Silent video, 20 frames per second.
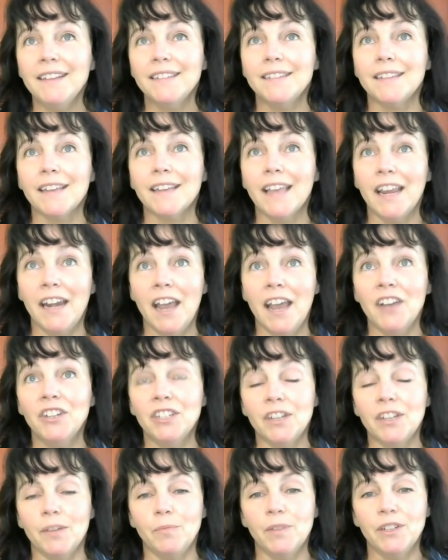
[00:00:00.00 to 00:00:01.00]
the
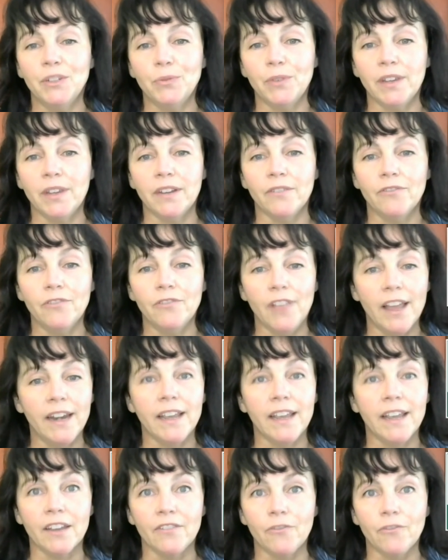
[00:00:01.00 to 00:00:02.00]
connection between
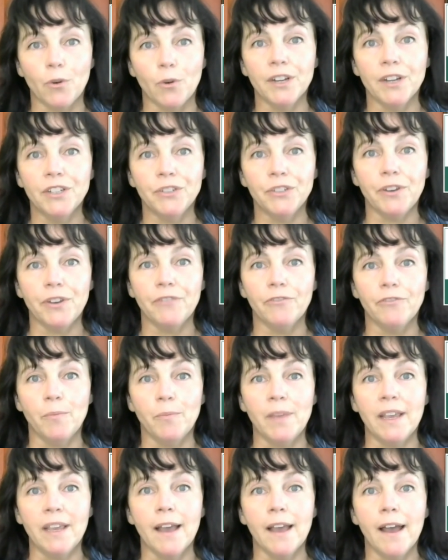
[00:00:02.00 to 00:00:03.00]
flooding and forestry for
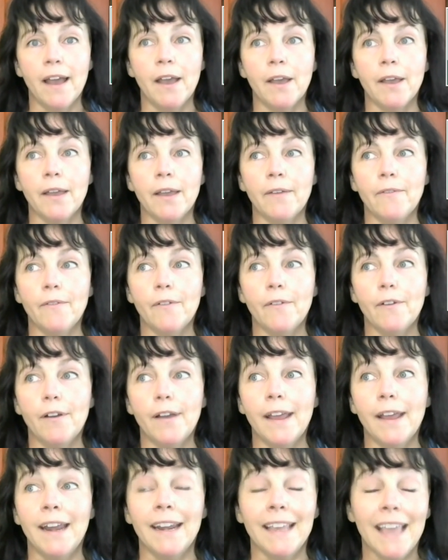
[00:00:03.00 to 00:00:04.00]
me.
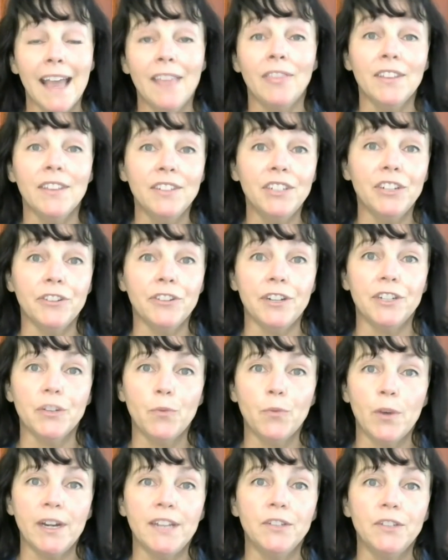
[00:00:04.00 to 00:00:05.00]
And again, this year in
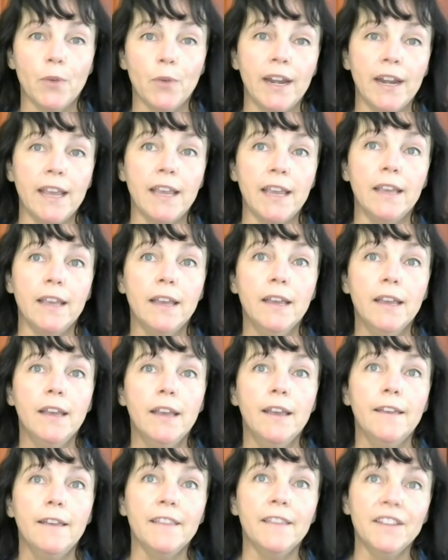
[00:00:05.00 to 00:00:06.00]
2020,
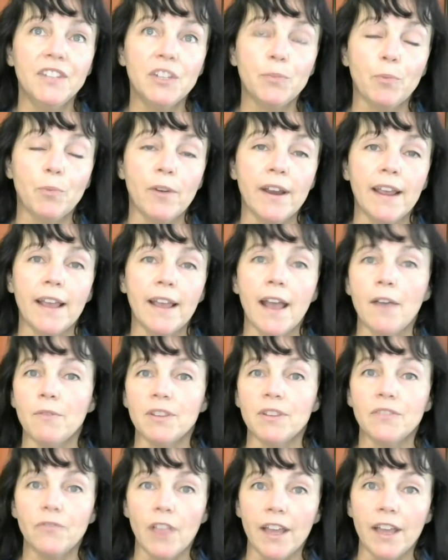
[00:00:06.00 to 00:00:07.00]
this spring, I
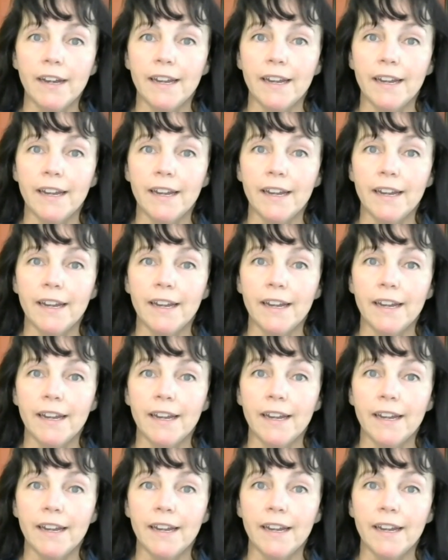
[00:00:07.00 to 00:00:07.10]
was flooded